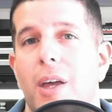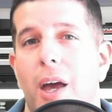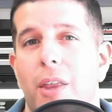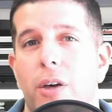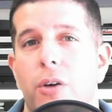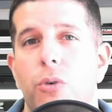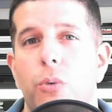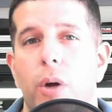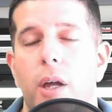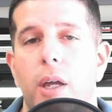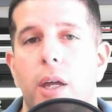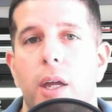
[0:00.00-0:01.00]
And the other
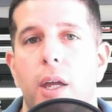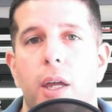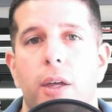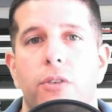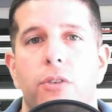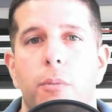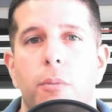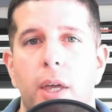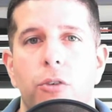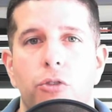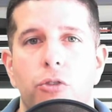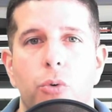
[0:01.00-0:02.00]
way is to
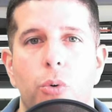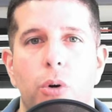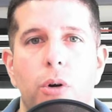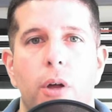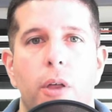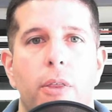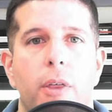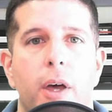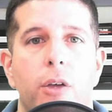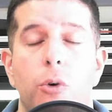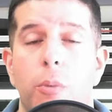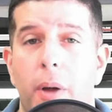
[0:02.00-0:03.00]
make sure
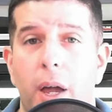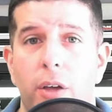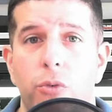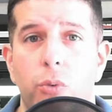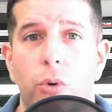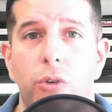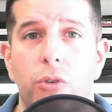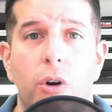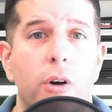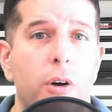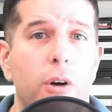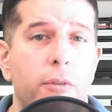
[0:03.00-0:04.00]
that your passwords
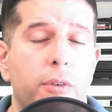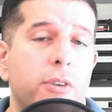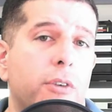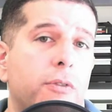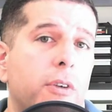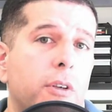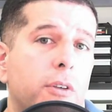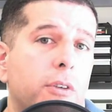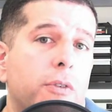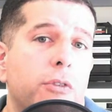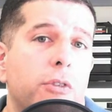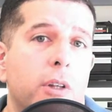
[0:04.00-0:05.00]
are of a
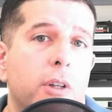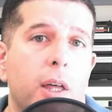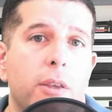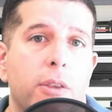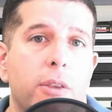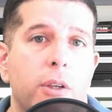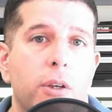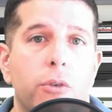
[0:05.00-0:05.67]
sufficient length.